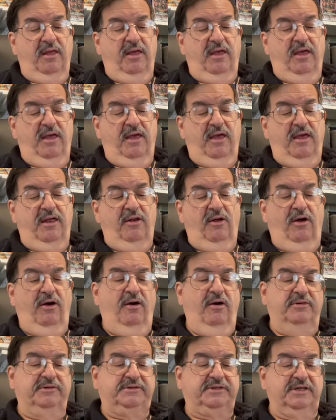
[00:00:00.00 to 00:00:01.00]
And,
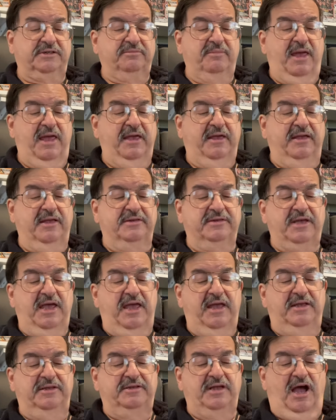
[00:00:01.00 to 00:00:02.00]
it says may
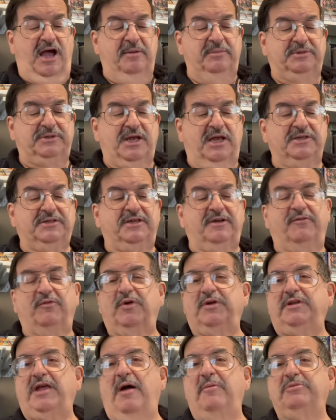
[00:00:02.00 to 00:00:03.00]
contain time-sensitive
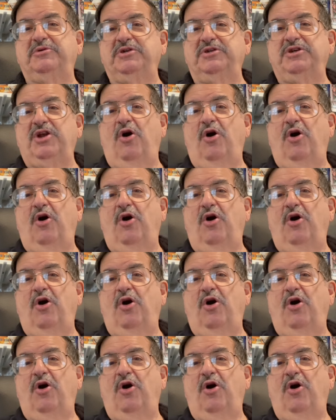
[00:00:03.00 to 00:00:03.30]
redemptions.